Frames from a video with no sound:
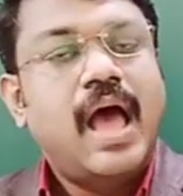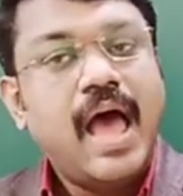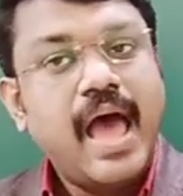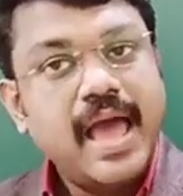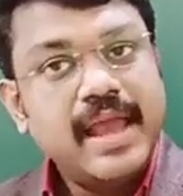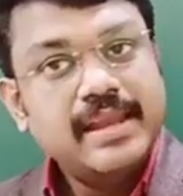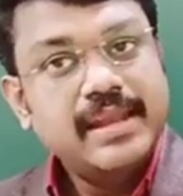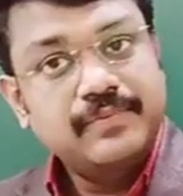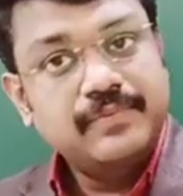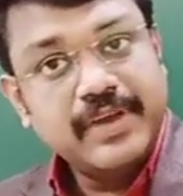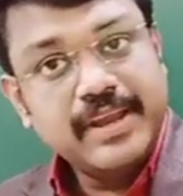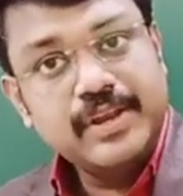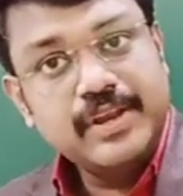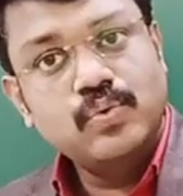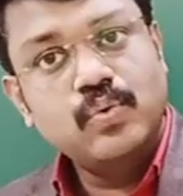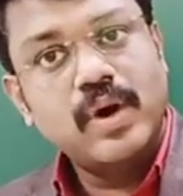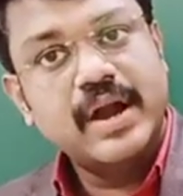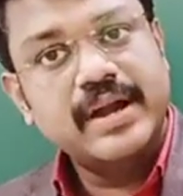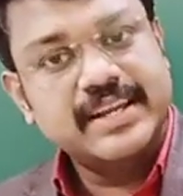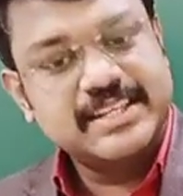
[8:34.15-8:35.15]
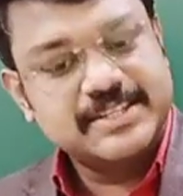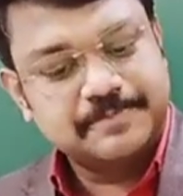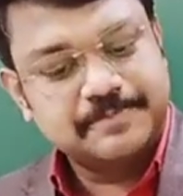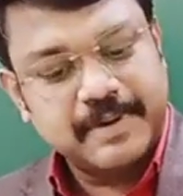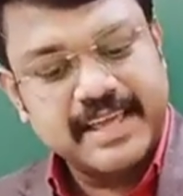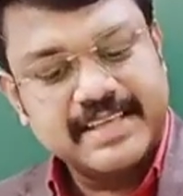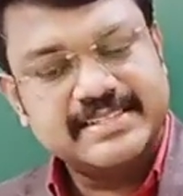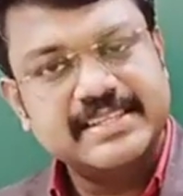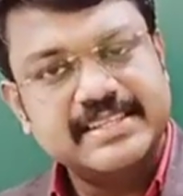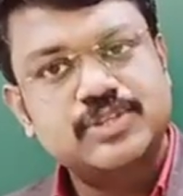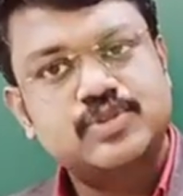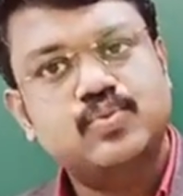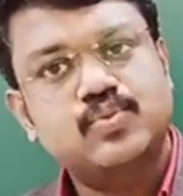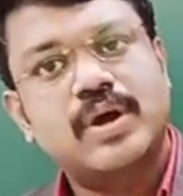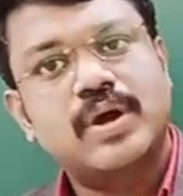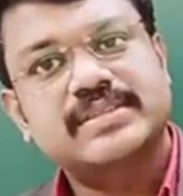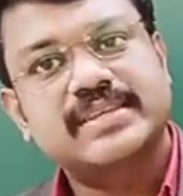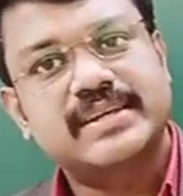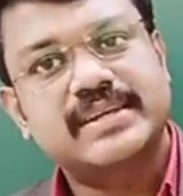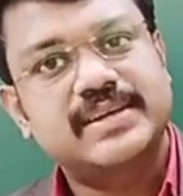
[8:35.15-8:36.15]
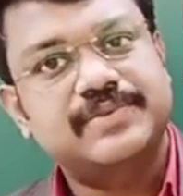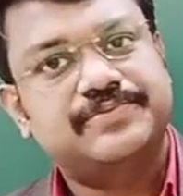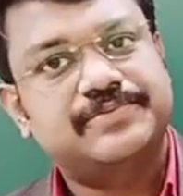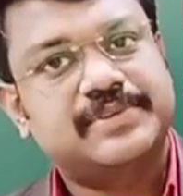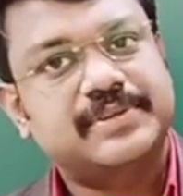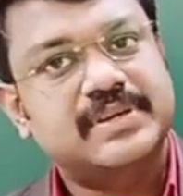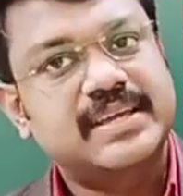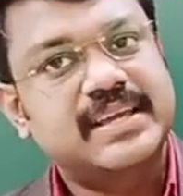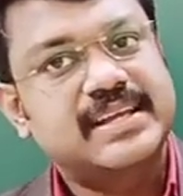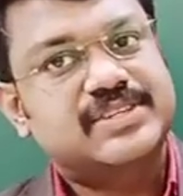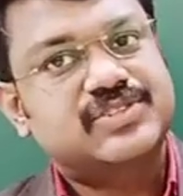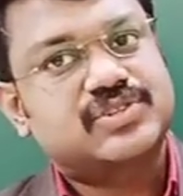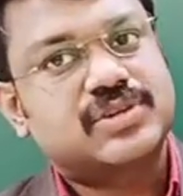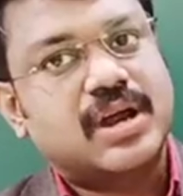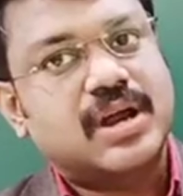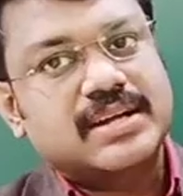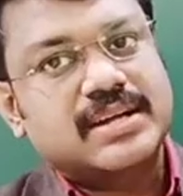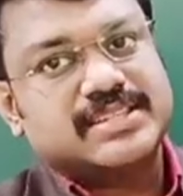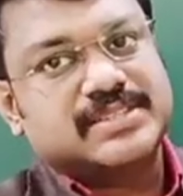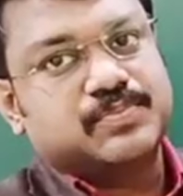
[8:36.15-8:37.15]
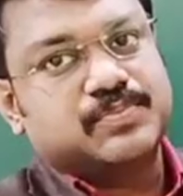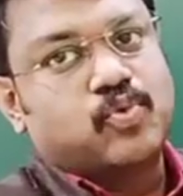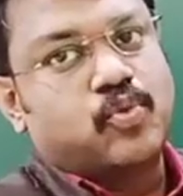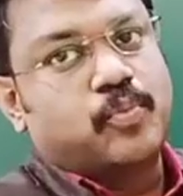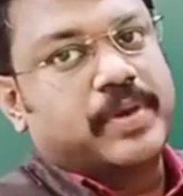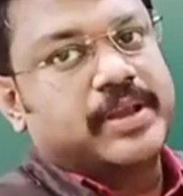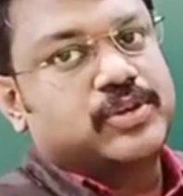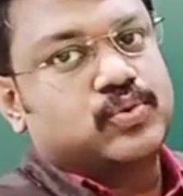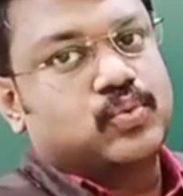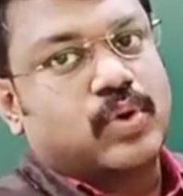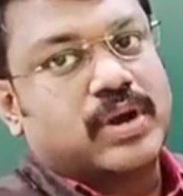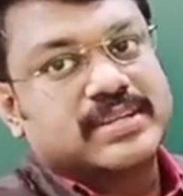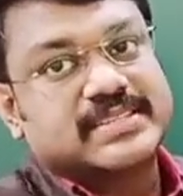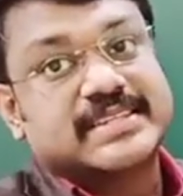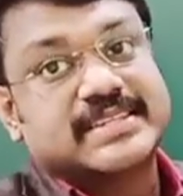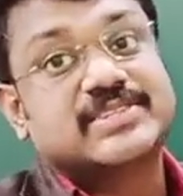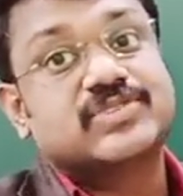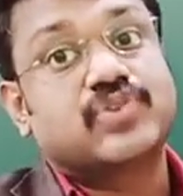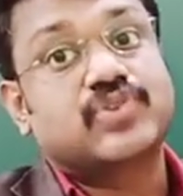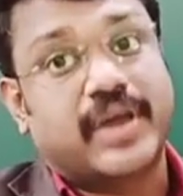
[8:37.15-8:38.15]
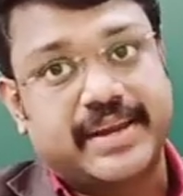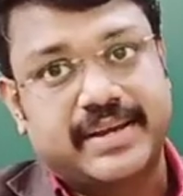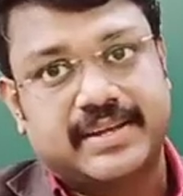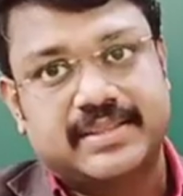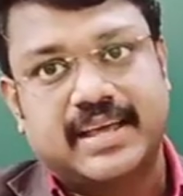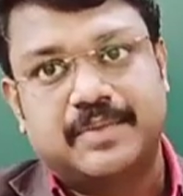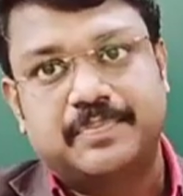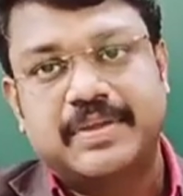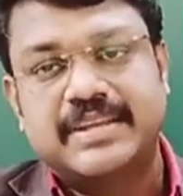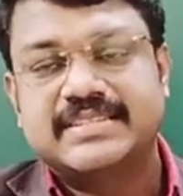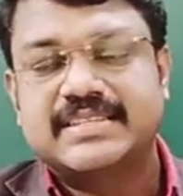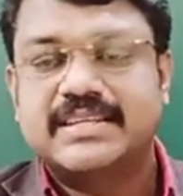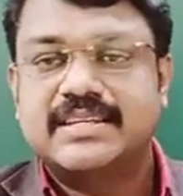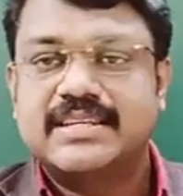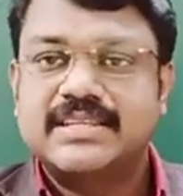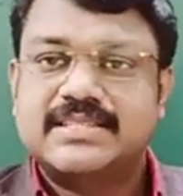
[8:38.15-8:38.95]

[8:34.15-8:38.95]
And when you are displacing towards the left, it starts movement towards its right. That means